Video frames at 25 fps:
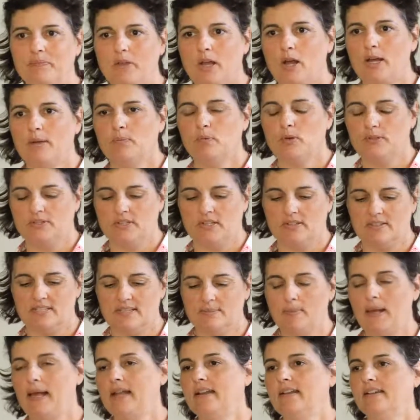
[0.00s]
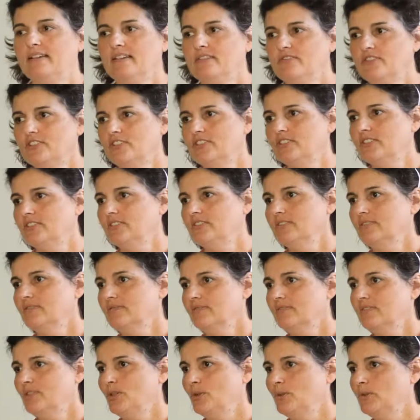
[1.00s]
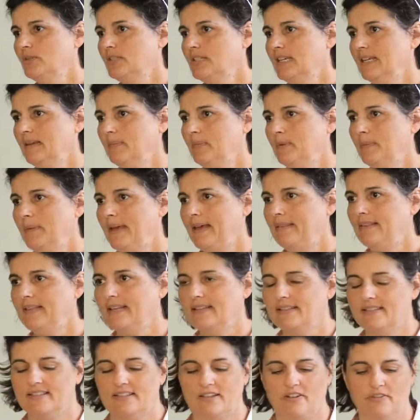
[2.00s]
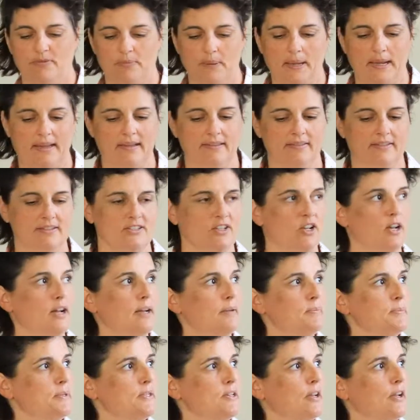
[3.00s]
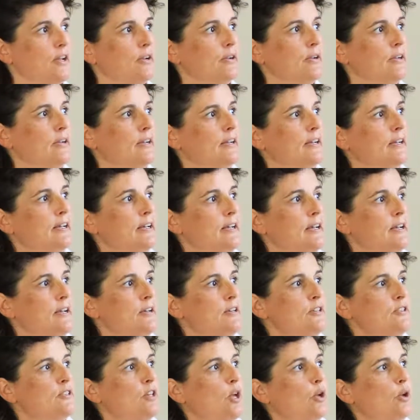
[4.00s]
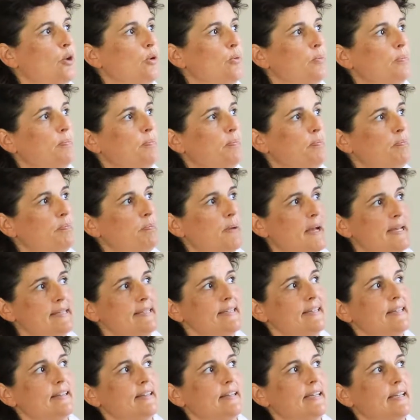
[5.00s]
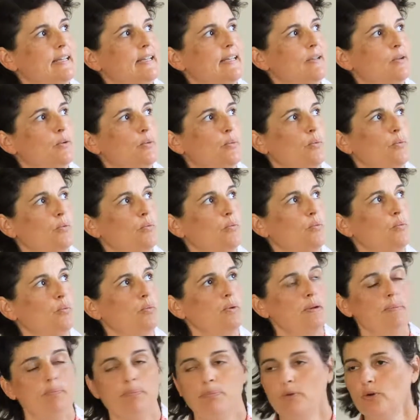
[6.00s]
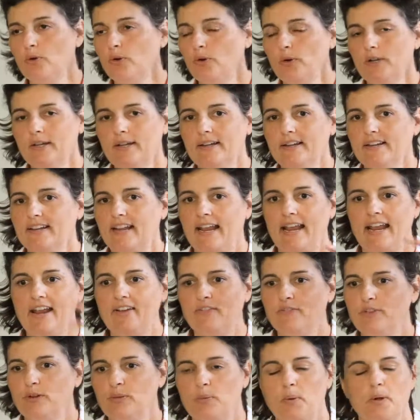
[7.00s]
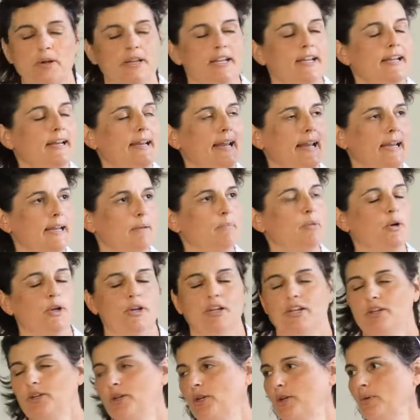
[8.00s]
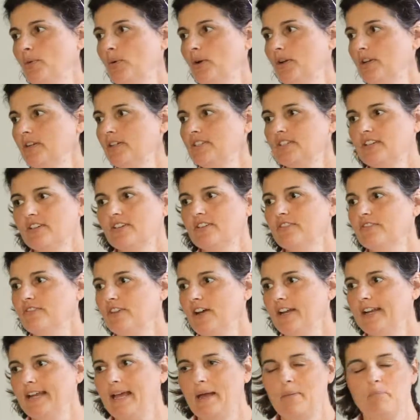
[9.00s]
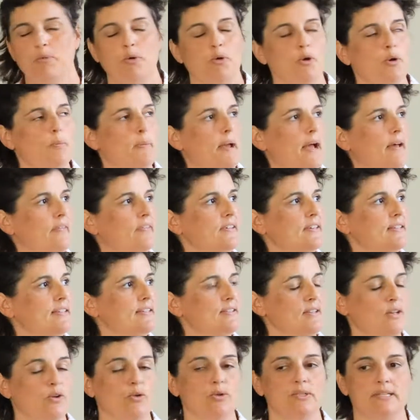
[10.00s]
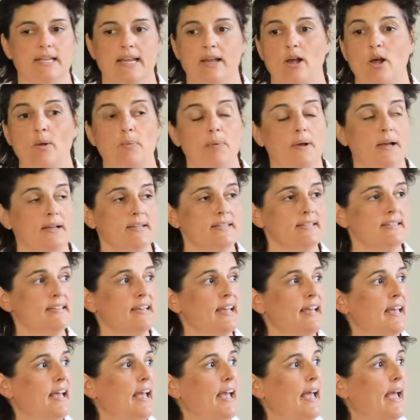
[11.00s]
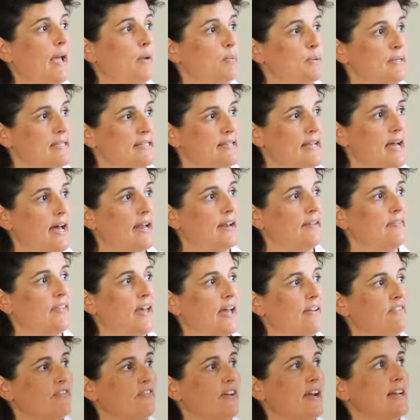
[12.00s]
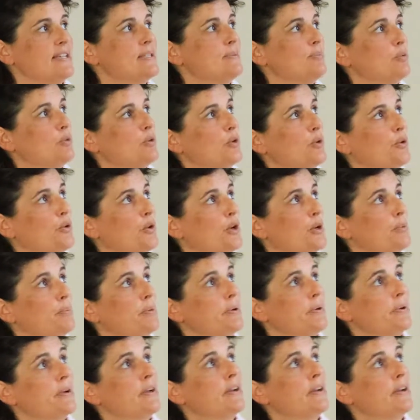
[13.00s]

I wasn't smart enough to talk to him about that stuff back in the time. So basically, we brought in everybody and anybody who wanted to find out more about this or to help us, and we started that Facebook group.